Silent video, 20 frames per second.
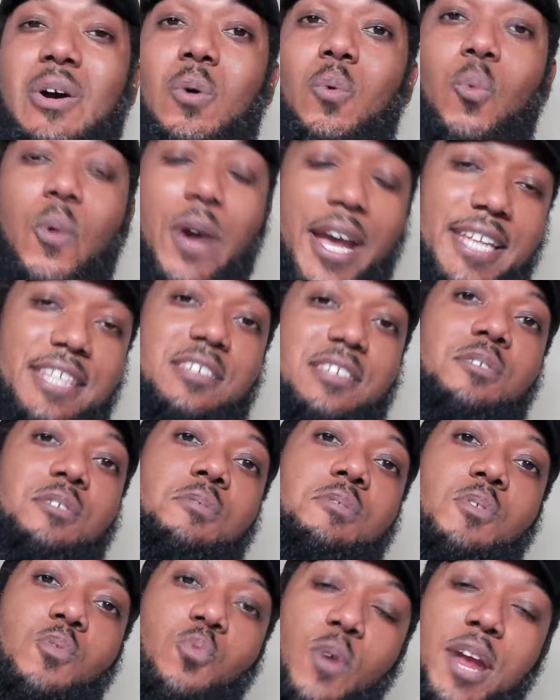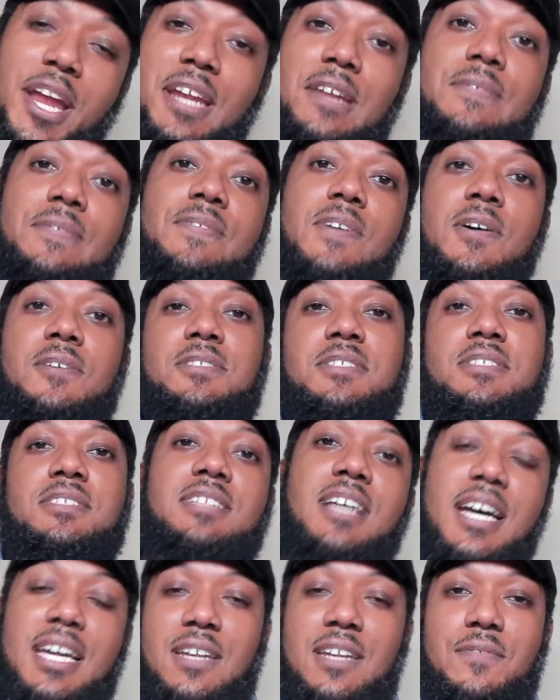Wait till the rain falls
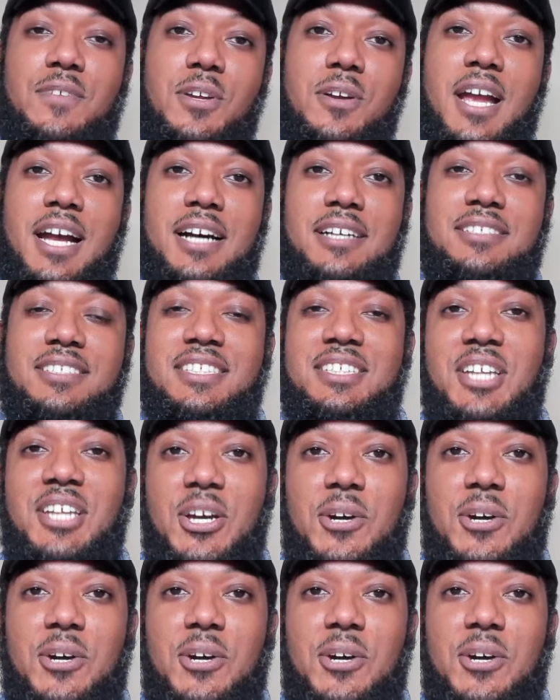inside of your house,